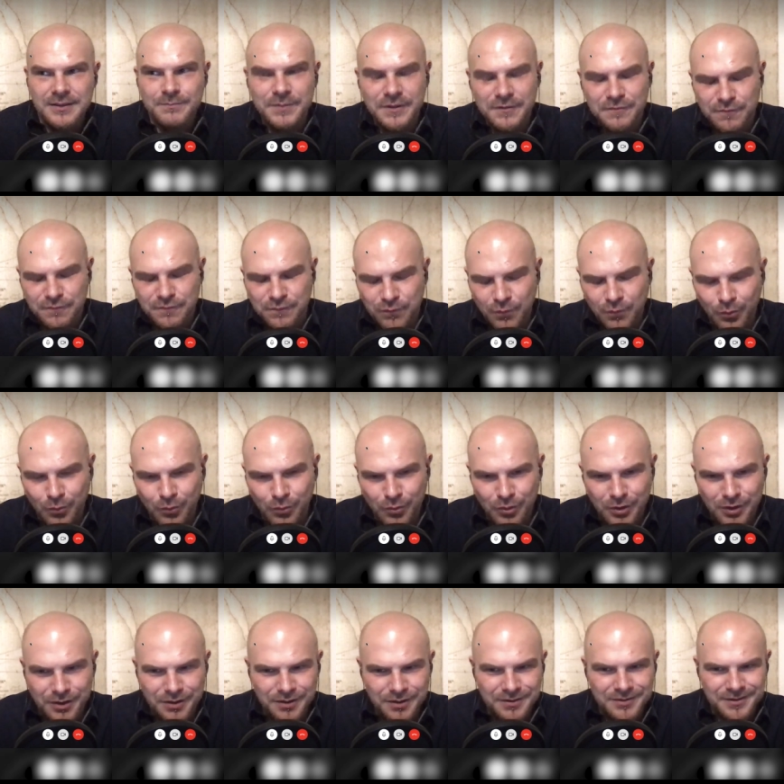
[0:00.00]

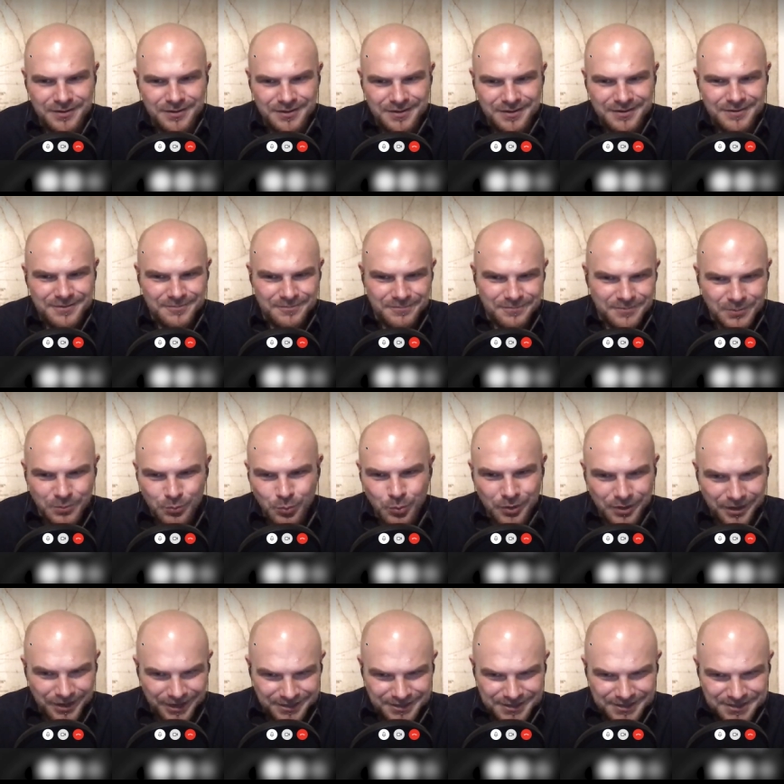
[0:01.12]
before
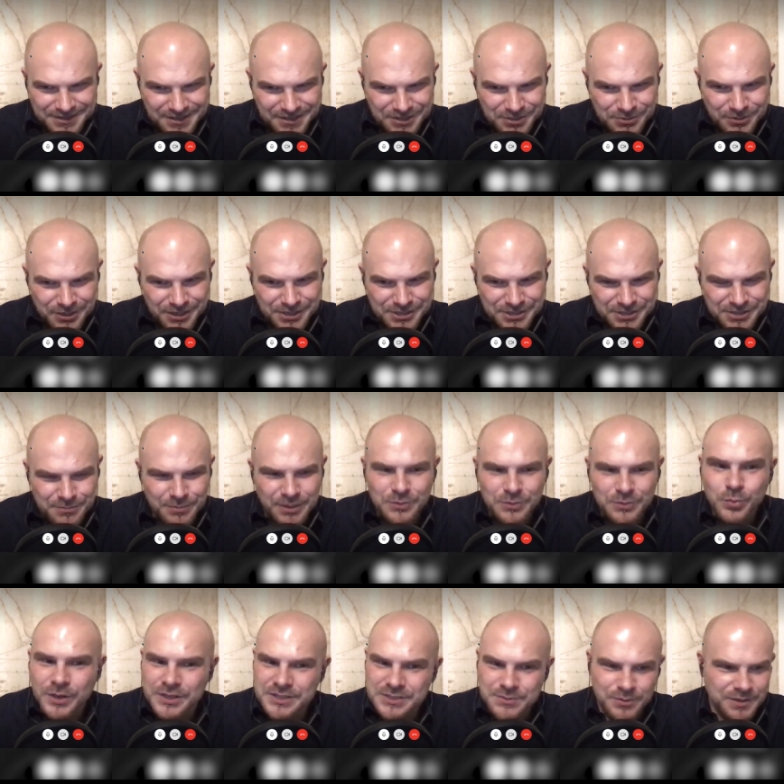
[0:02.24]
we're in the situation, but
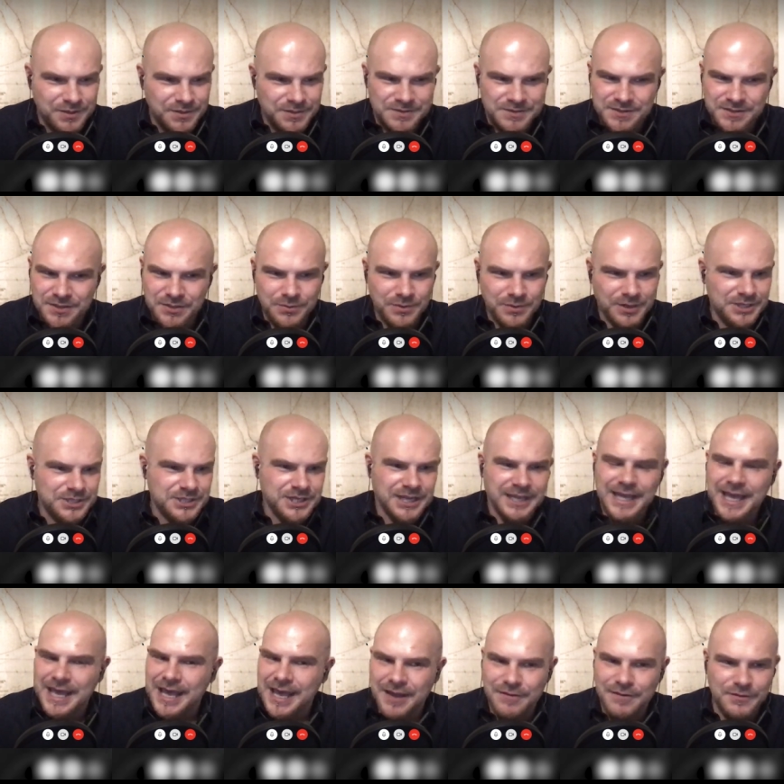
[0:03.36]
once we're in the situation,
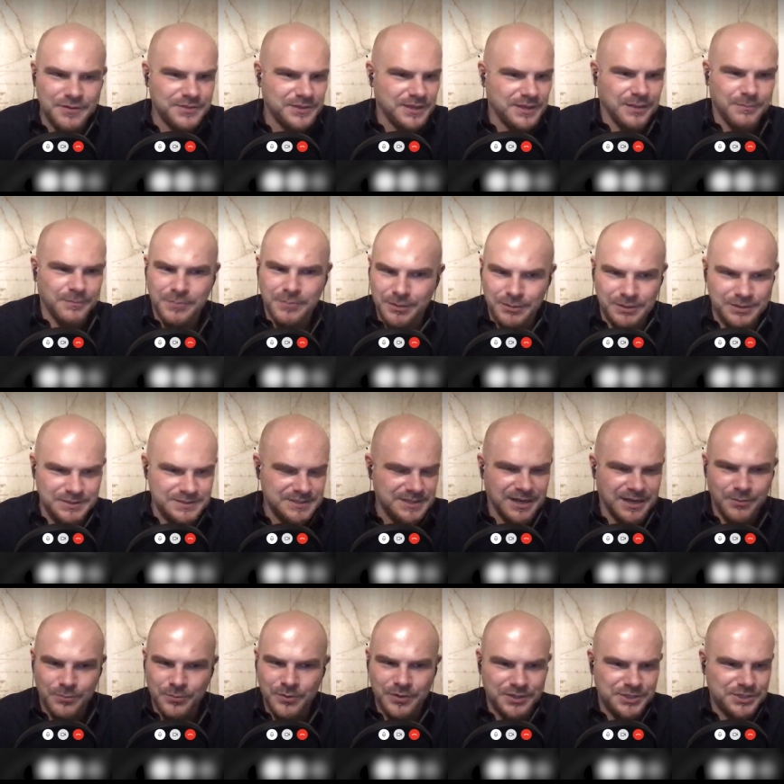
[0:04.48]
like everything bubbles
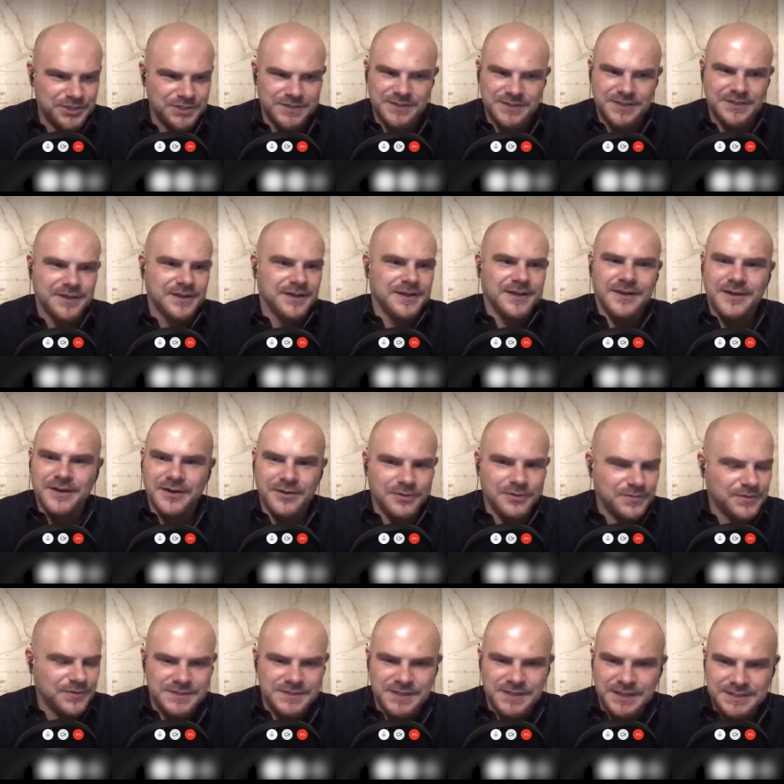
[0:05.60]
up. We're just, you know,
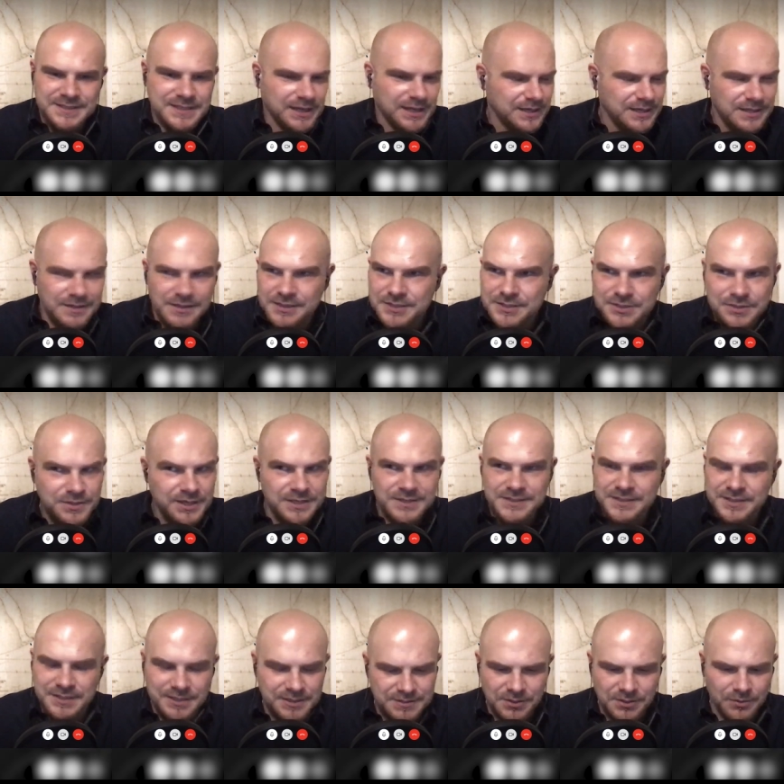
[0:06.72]
there's anxiety, there's stress,
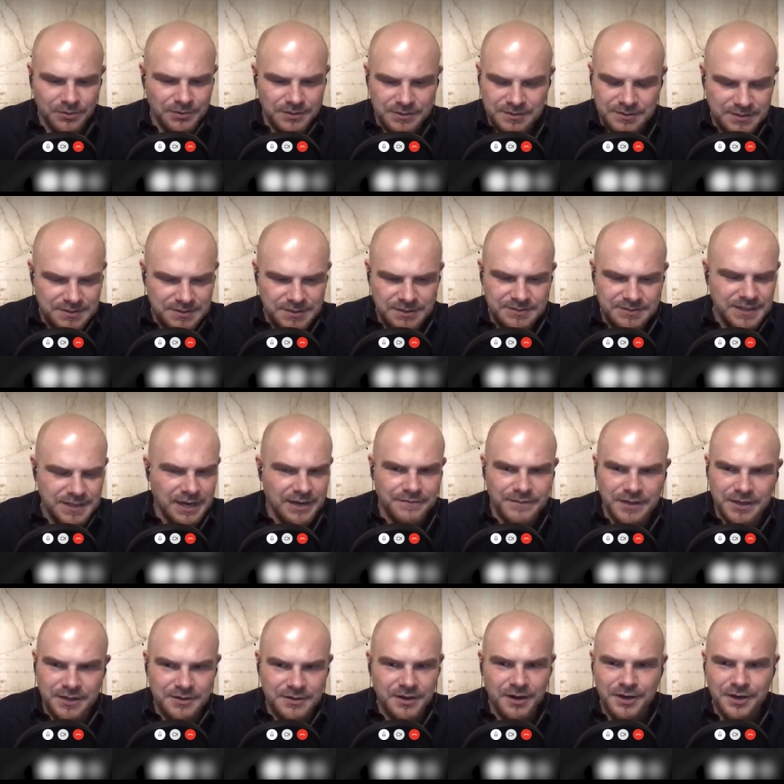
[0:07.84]
there's all this
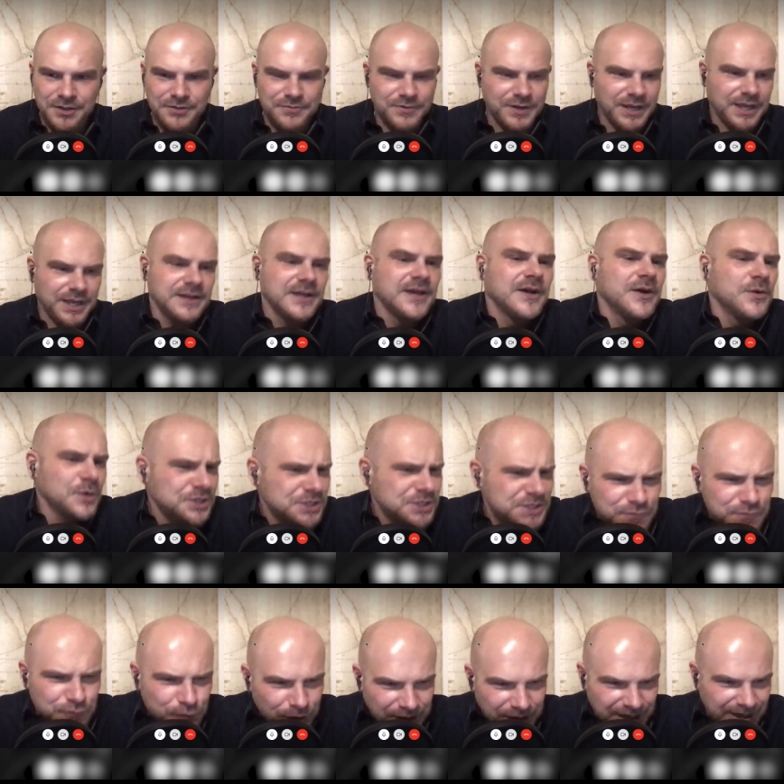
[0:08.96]
elevated heart rate, which is
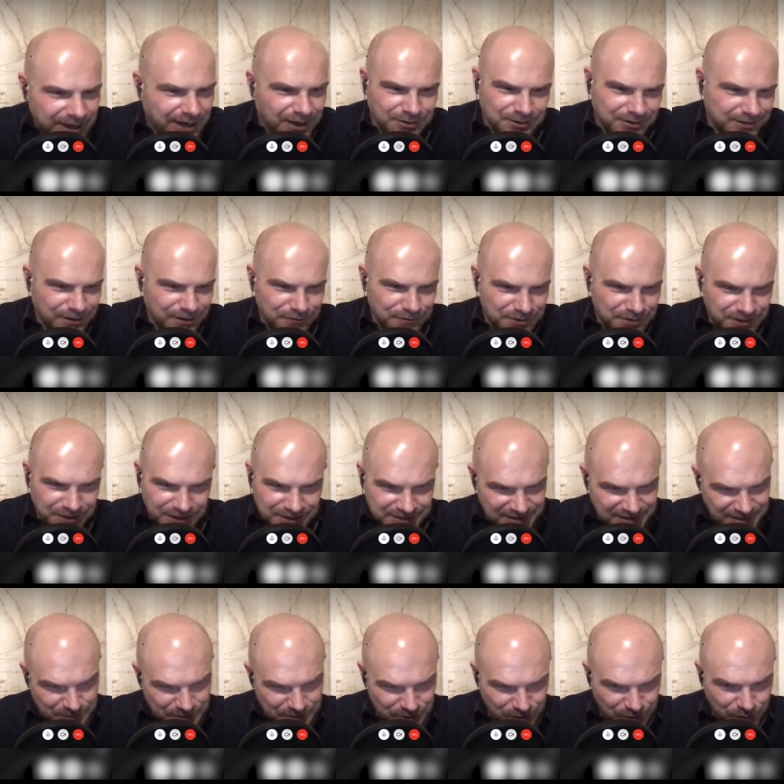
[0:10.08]
freaking out, and everything
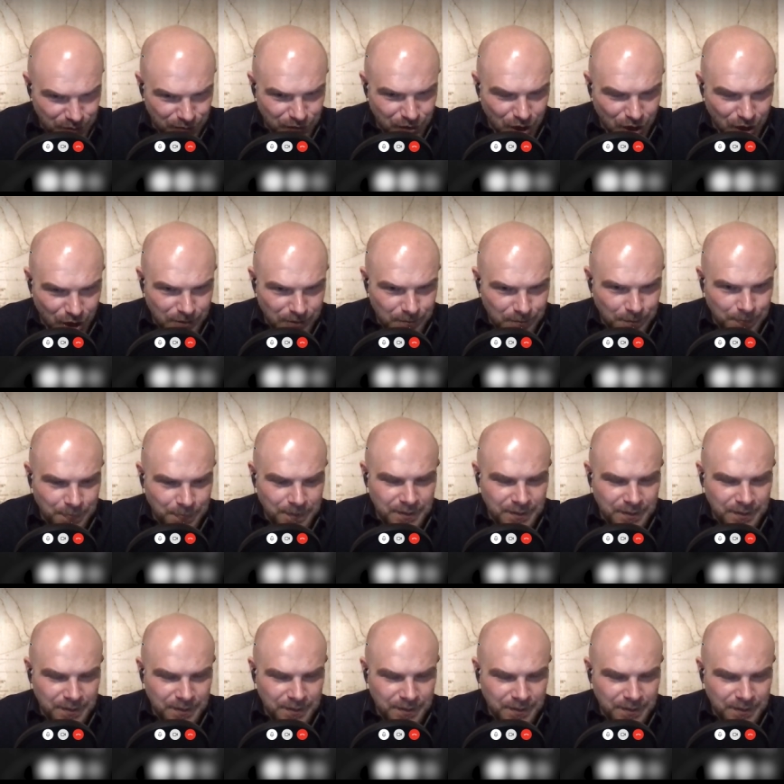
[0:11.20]
seems to go wrong.